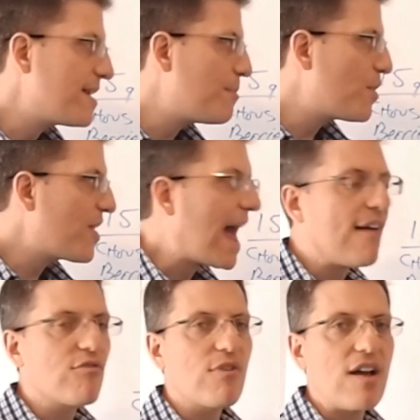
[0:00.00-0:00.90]
They both
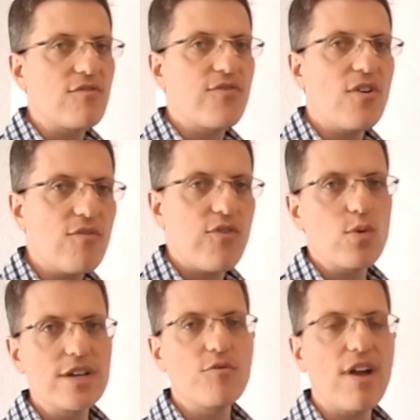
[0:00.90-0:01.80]
have around
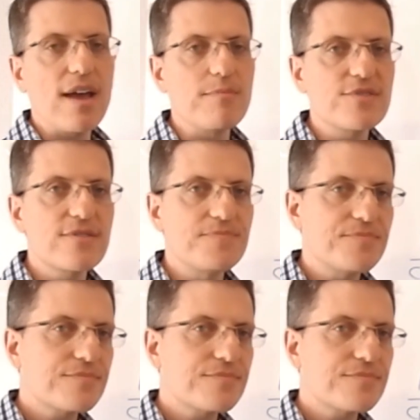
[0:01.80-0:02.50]
40 grams,